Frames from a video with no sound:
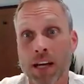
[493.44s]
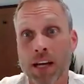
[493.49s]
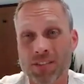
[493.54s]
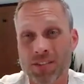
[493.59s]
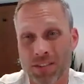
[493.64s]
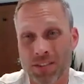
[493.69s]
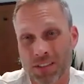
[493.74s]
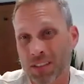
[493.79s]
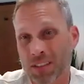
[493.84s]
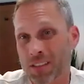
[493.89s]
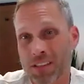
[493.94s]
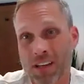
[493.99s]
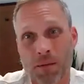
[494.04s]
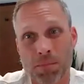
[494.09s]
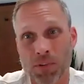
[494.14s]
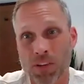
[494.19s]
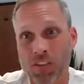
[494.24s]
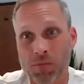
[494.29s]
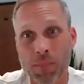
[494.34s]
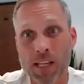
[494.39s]
I took a
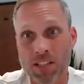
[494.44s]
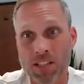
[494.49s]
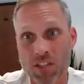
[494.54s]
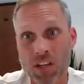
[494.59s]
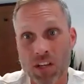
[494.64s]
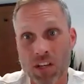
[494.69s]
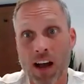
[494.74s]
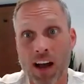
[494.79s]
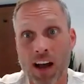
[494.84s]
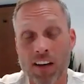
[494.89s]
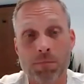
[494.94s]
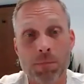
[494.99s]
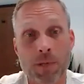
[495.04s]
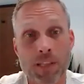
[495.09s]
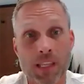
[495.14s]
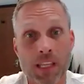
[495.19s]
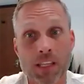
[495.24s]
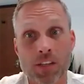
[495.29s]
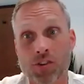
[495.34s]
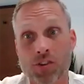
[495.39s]
couple of months off,
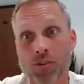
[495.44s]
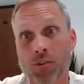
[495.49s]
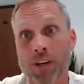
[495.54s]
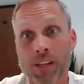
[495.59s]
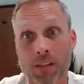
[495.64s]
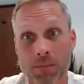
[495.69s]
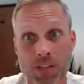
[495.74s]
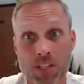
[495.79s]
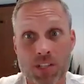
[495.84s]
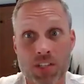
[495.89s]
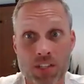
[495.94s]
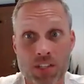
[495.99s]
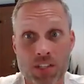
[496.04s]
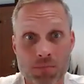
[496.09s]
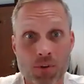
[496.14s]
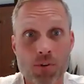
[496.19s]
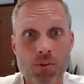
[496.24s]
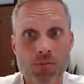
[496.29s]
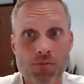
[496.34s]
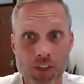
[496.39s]
but then joined a business
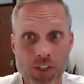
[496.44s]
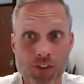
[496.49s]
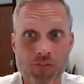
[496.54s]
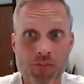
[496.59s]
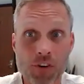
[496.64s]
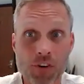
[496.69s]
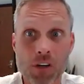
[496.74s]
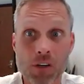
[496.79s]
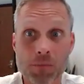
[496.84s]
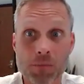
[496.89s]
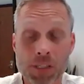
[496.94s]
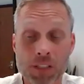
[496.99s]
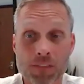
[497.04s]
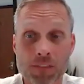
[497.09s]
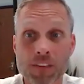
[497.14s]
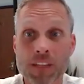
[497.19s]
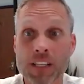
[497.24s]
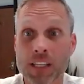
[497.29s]
brokerage firm in